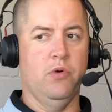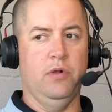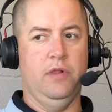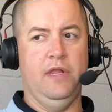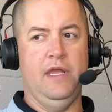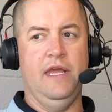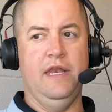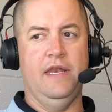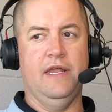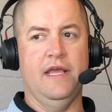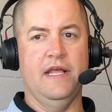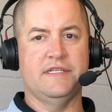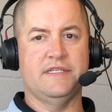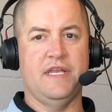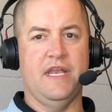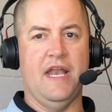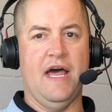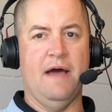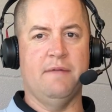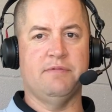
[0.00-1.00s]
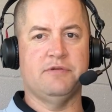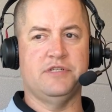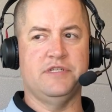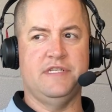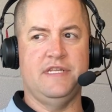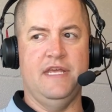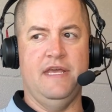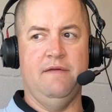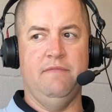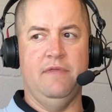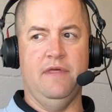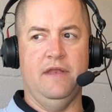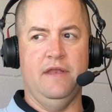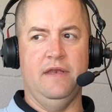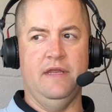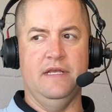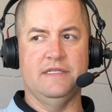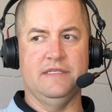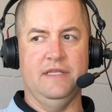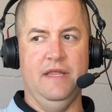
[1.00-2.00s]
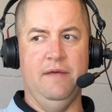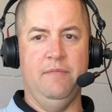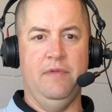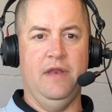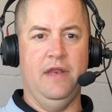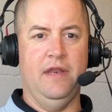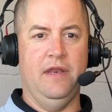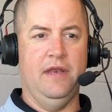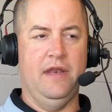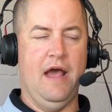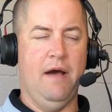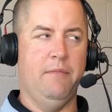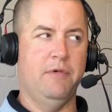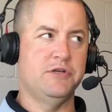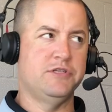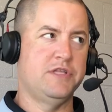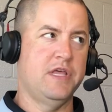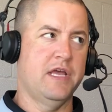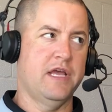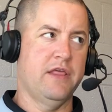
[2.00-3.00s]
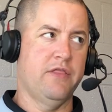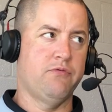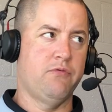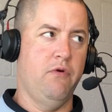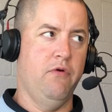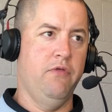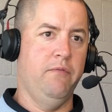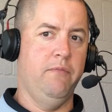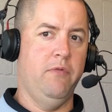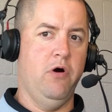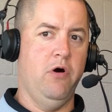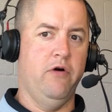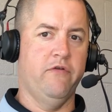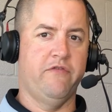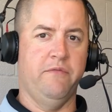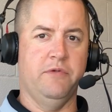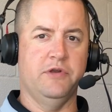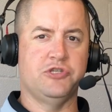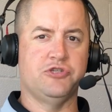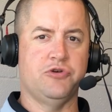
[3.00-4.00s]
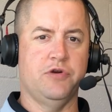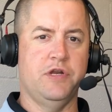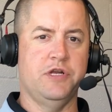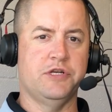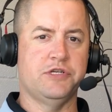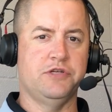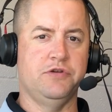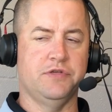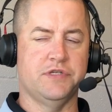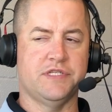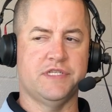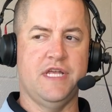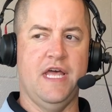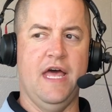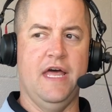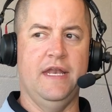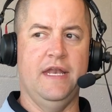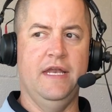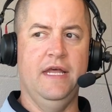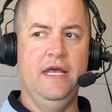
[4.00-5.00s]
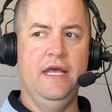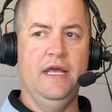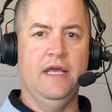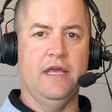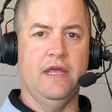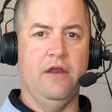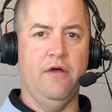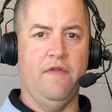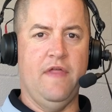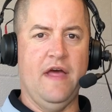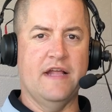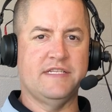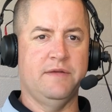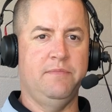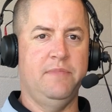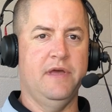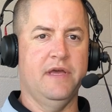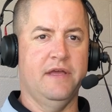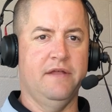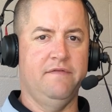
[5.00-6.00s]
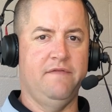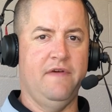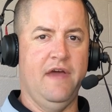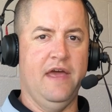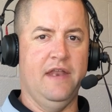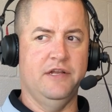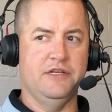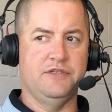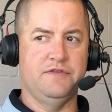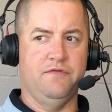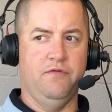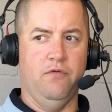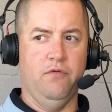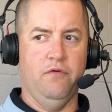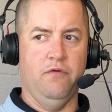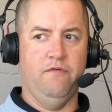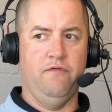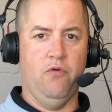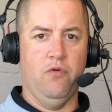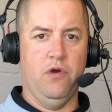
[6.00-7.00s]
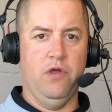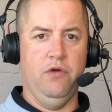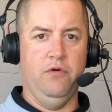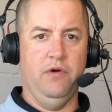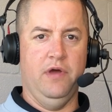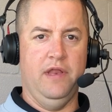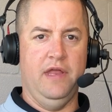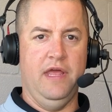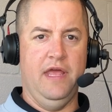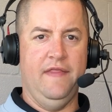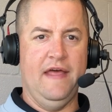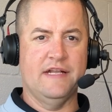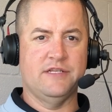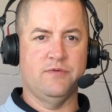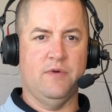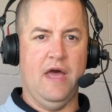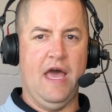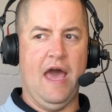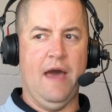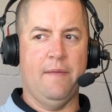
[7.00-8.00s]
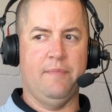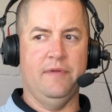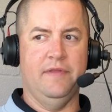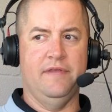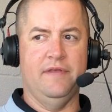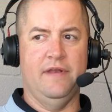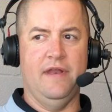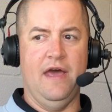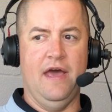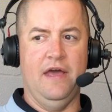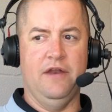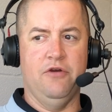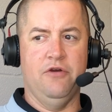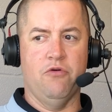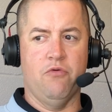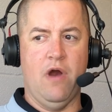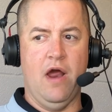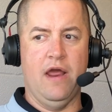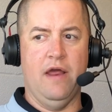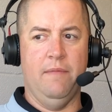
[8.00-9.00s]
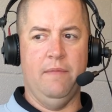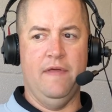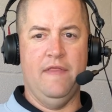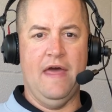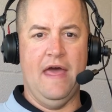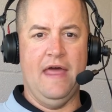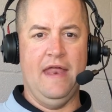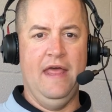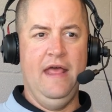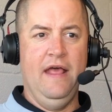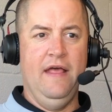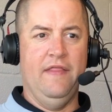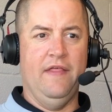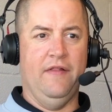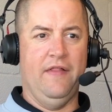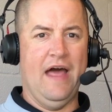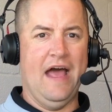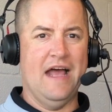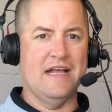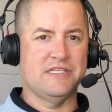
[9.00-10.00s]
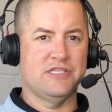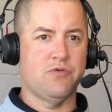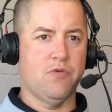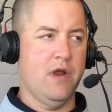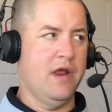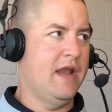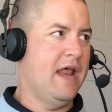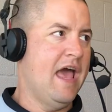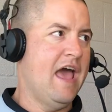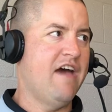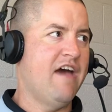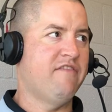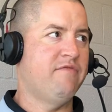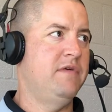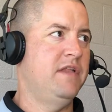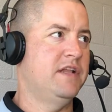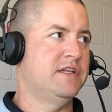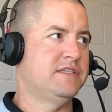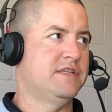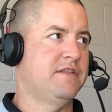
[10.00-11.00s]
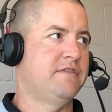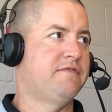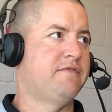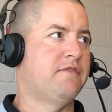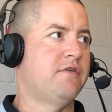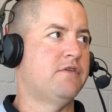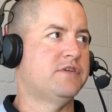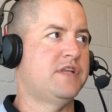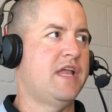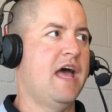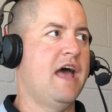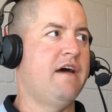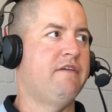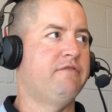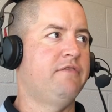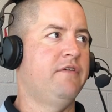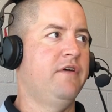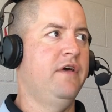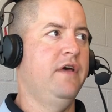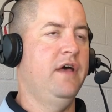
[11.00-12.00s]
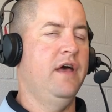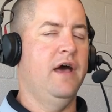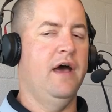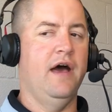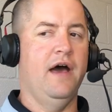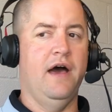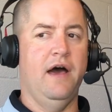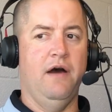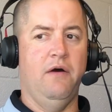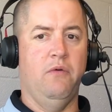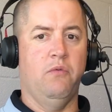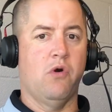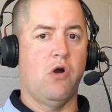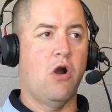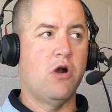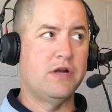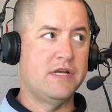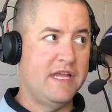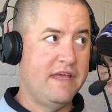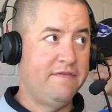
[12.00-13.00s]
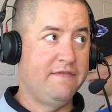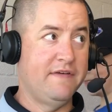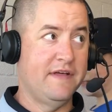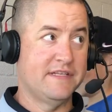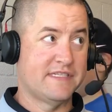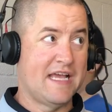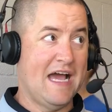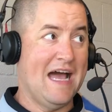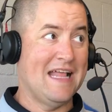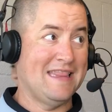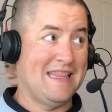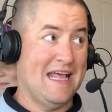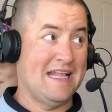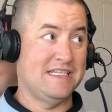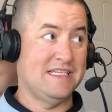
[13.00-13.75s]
lead against an option team that is limited in how much they can throw the ball from a traditional set, that's a big advantage for you, and that's what happened today. And you're right. I mean, that the last 3.5 minutes of the first half, where our defense got that